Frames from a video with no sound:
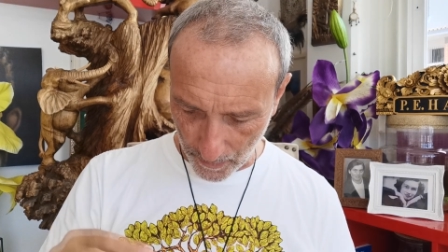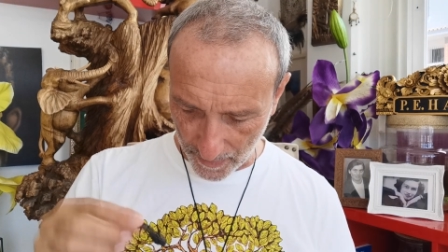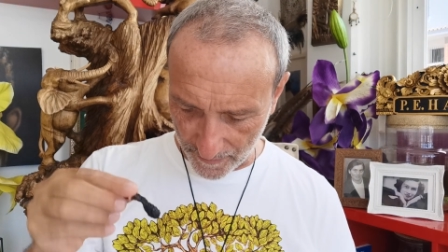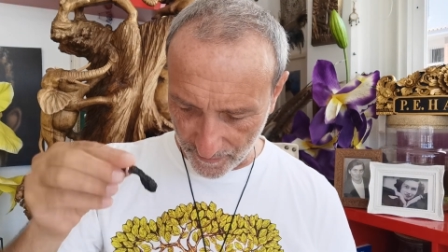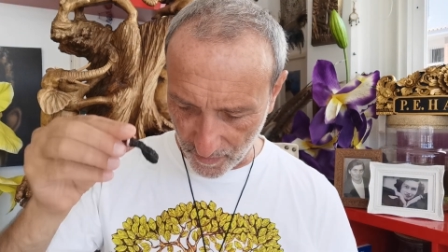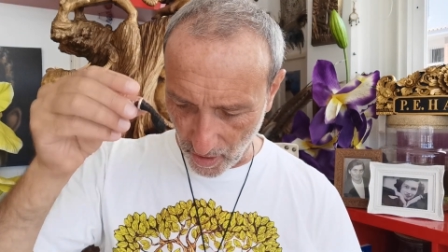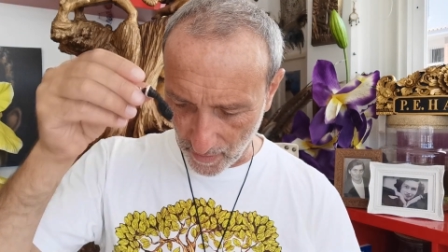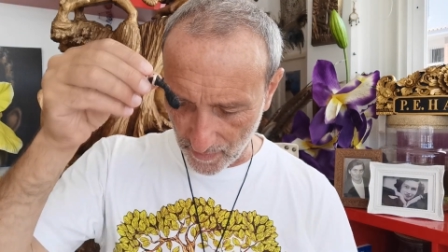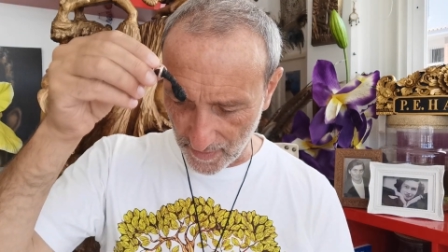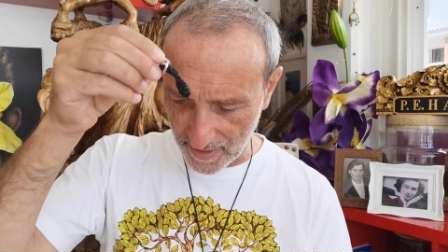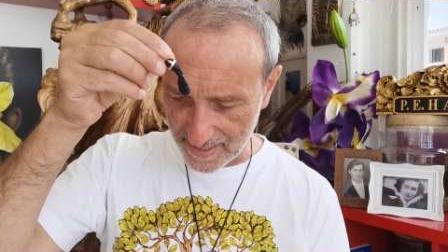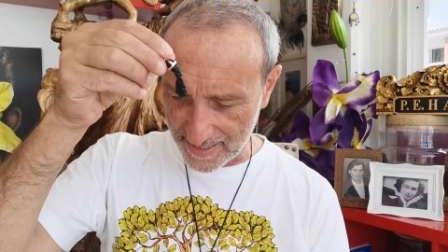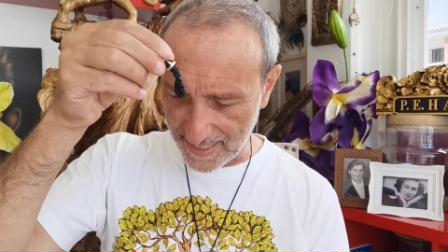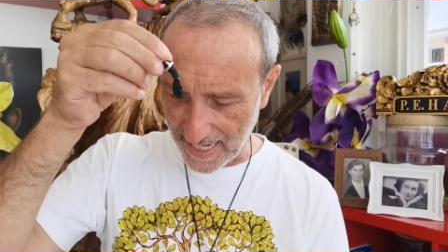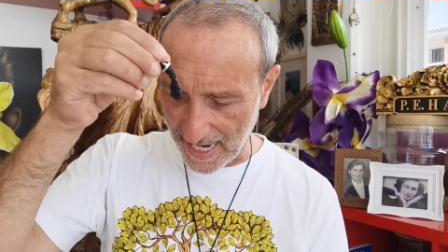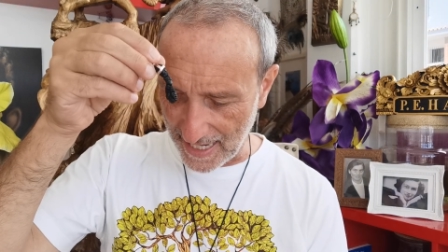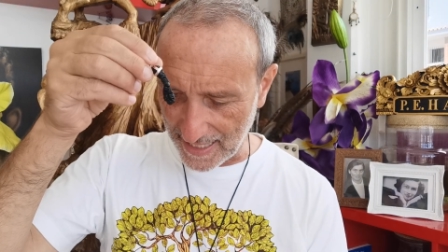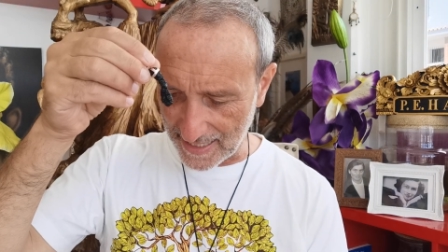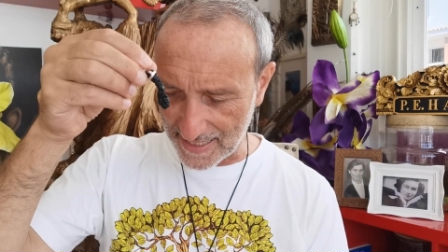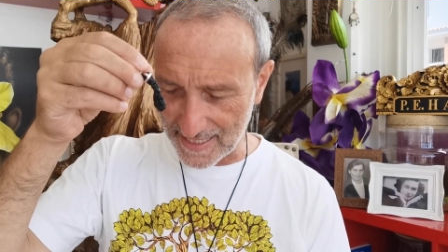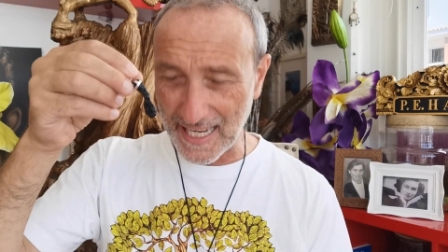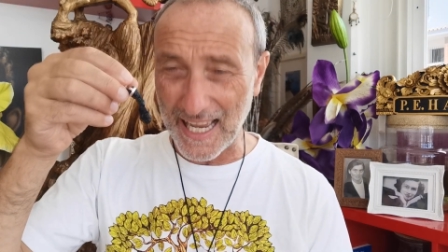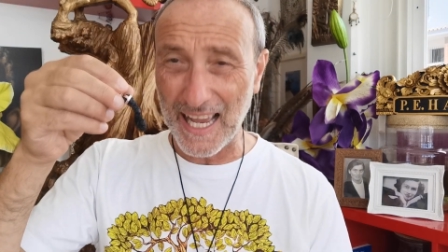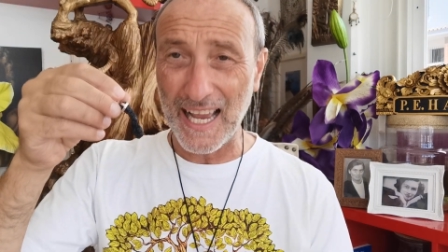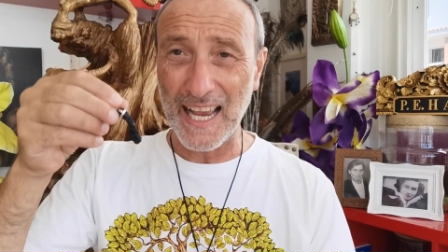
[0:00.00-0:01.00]
we've got the
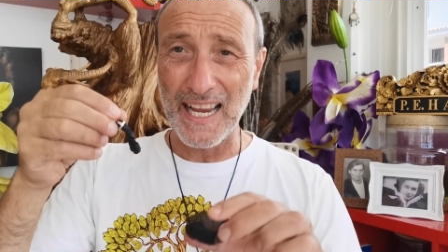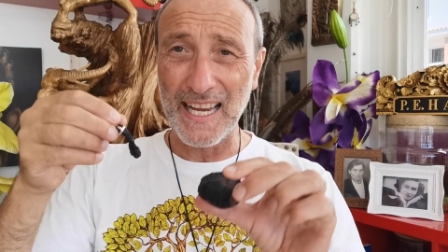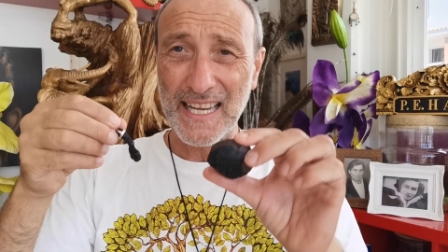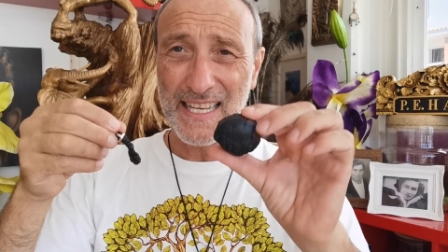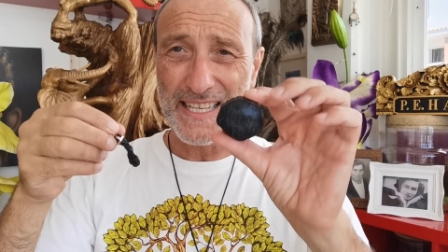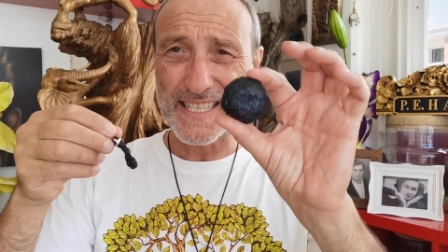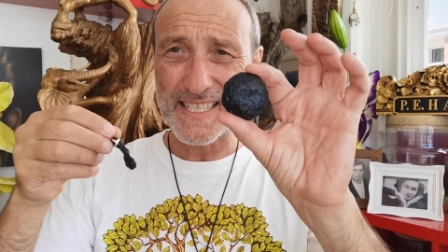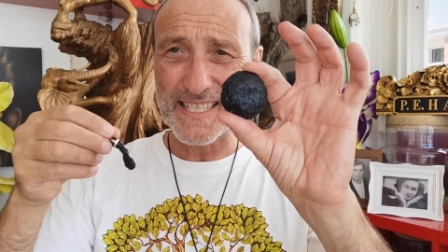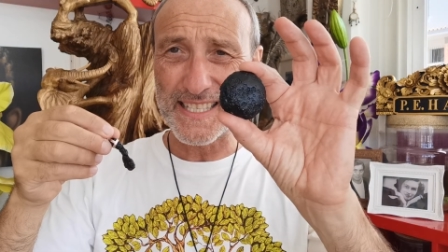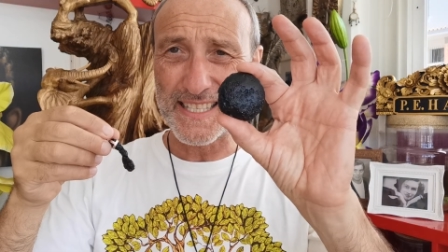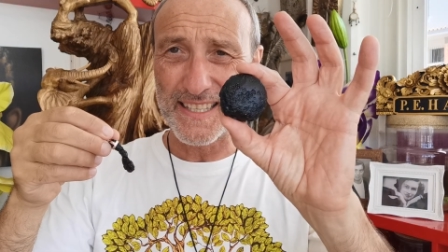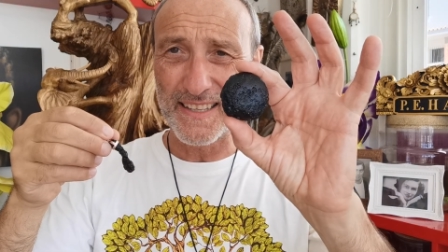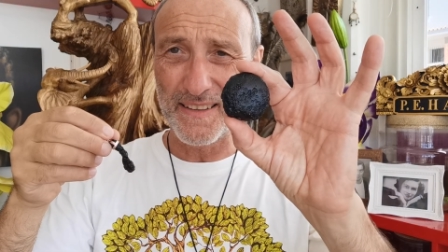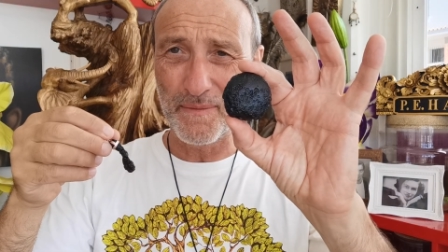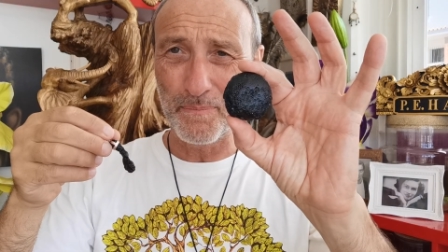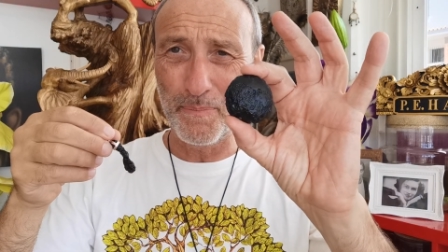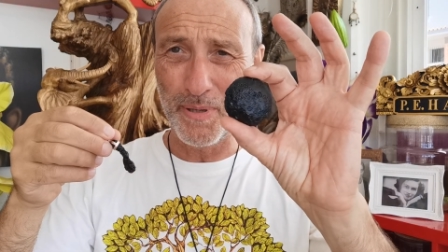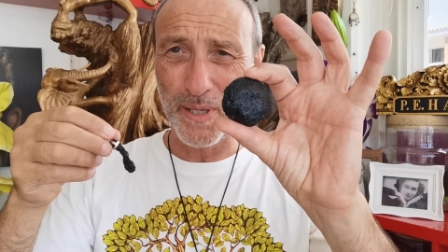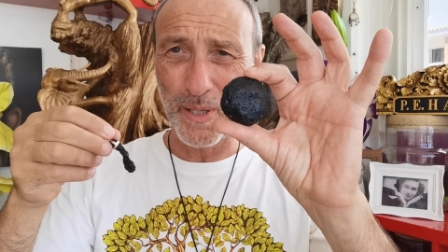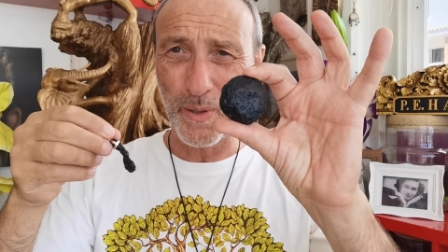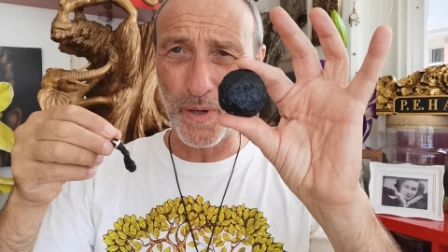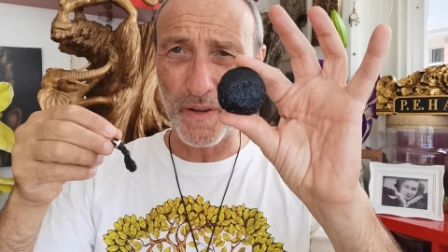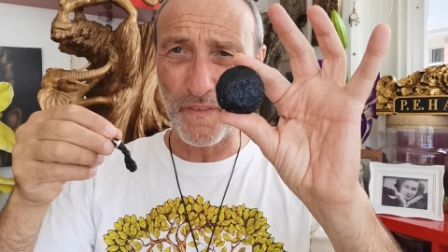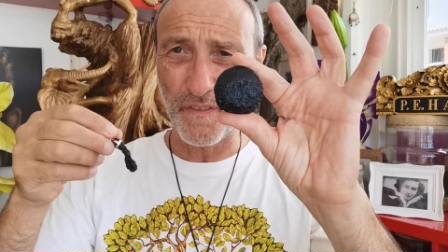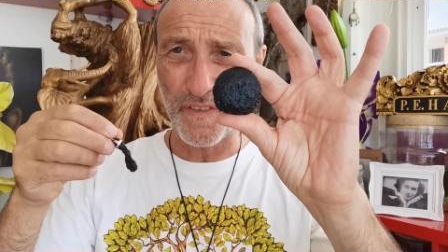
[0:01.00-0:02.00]
tektites,
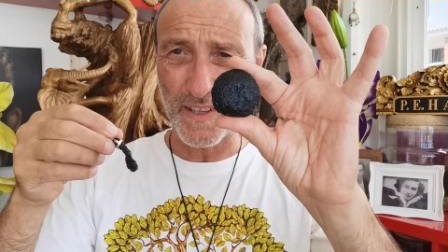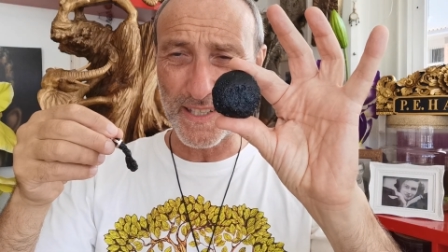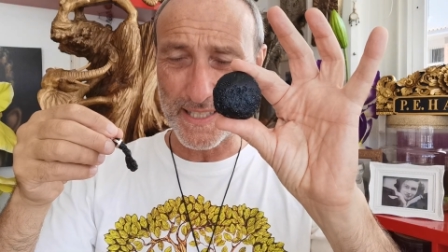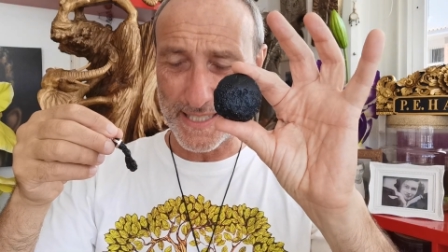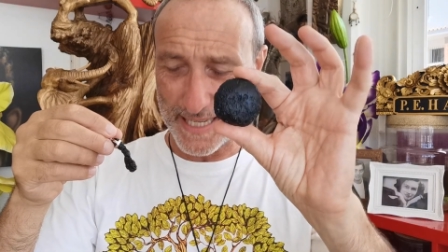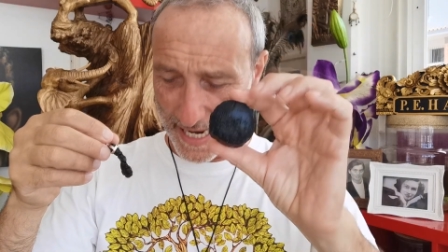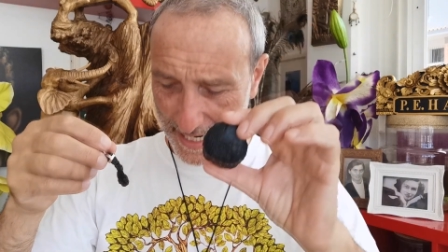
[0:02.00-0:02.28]
beautiful